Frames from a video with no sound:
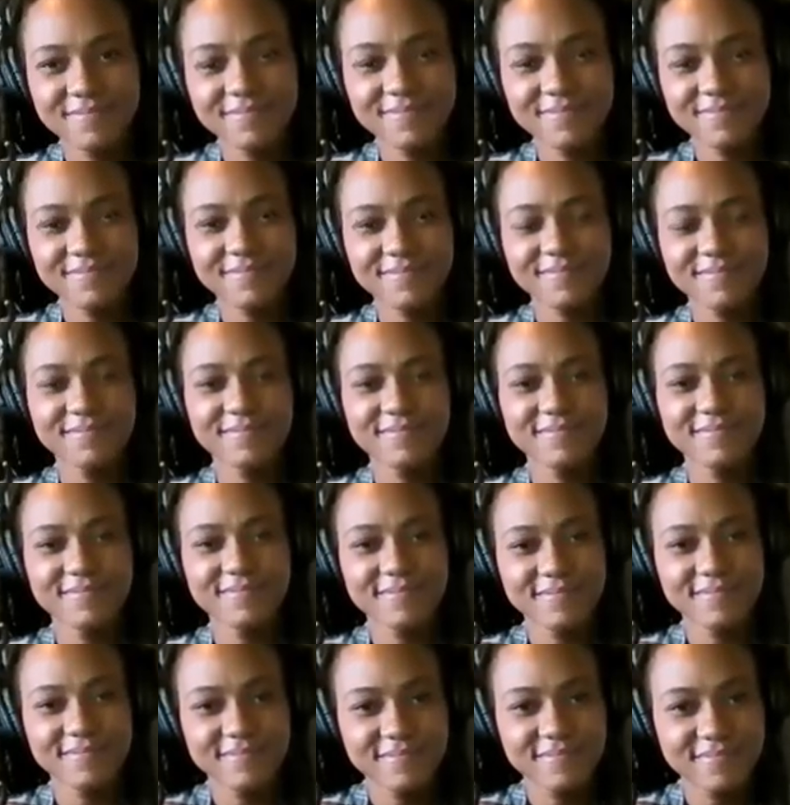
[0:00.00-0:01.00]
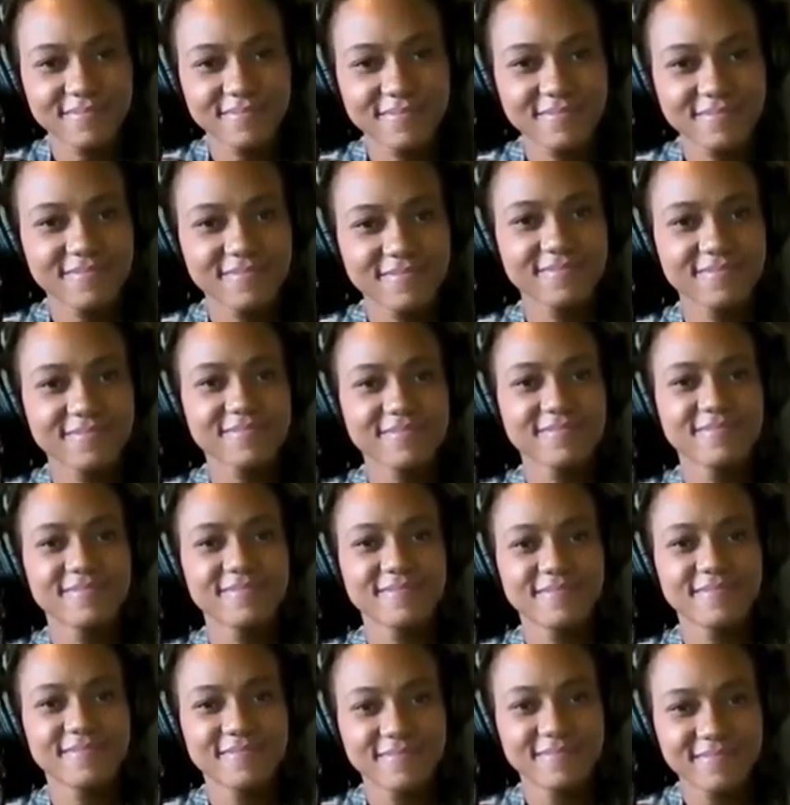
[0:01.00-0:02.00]

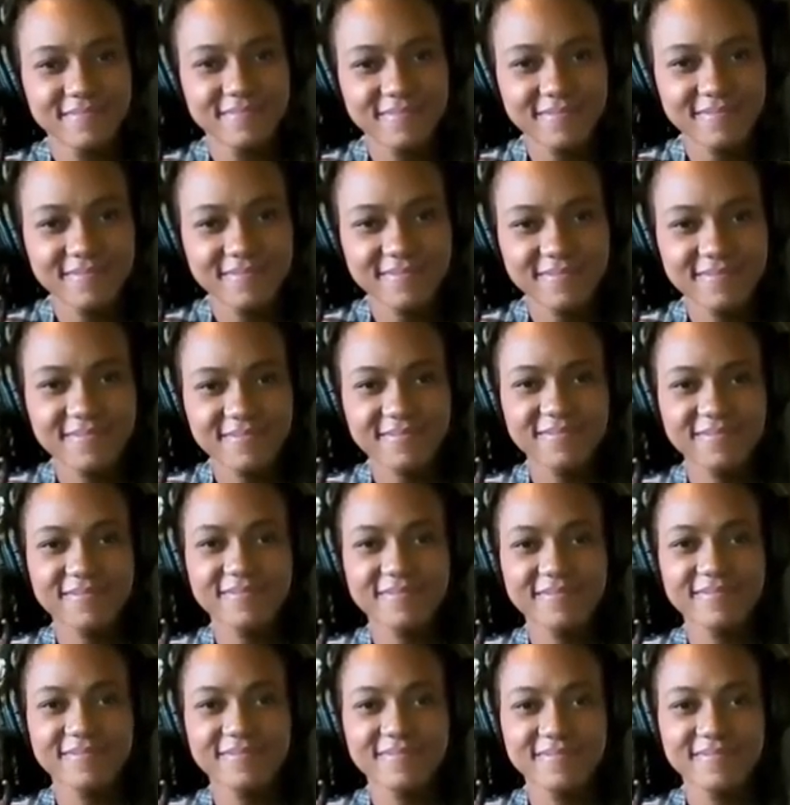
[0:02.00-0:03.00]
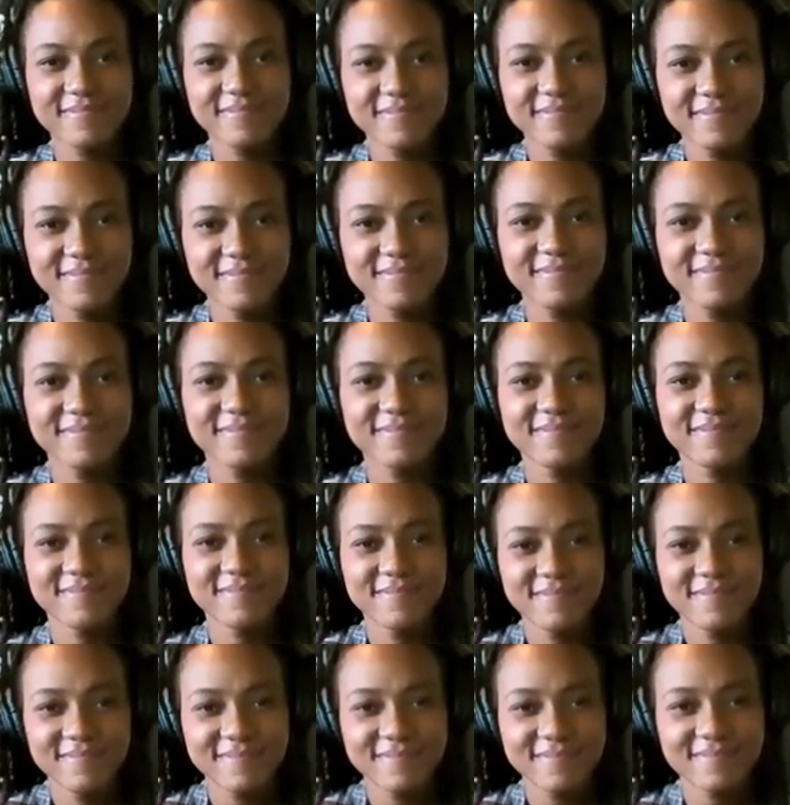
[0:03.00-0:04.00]

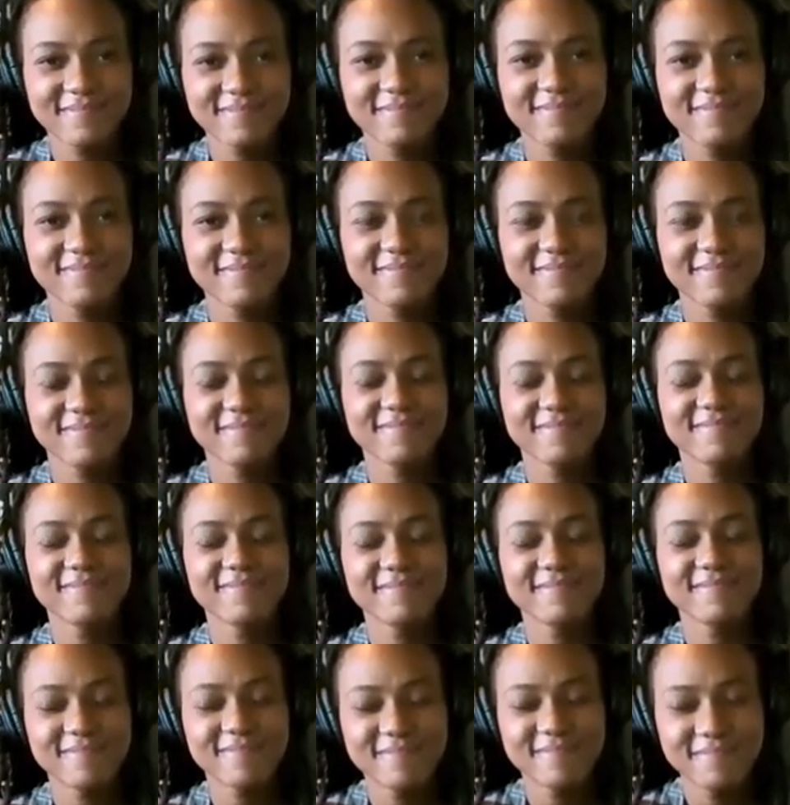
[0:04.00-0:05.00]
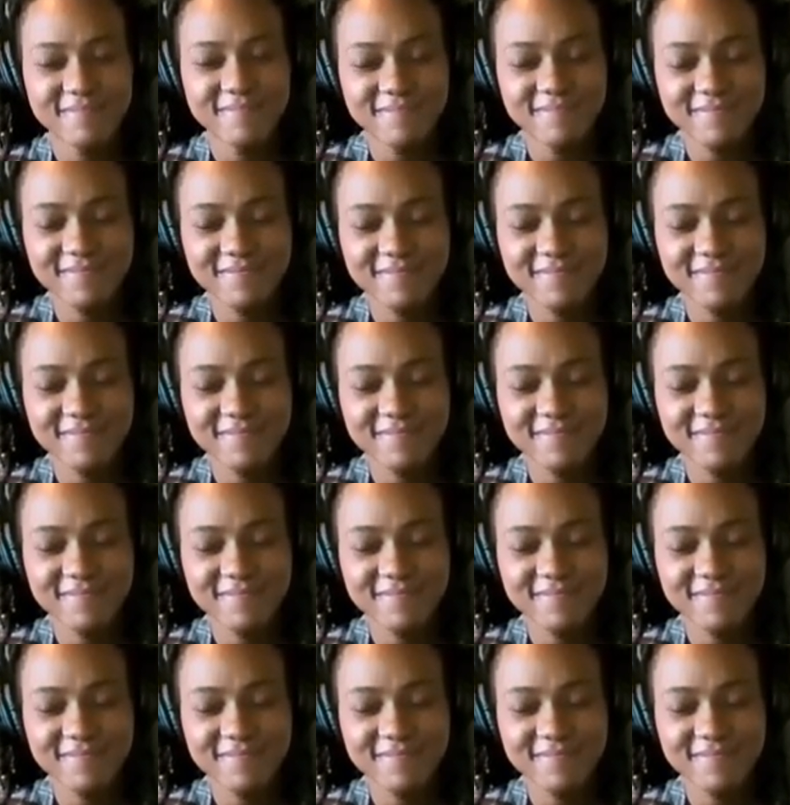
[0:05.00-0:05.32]
This person isn't speaking.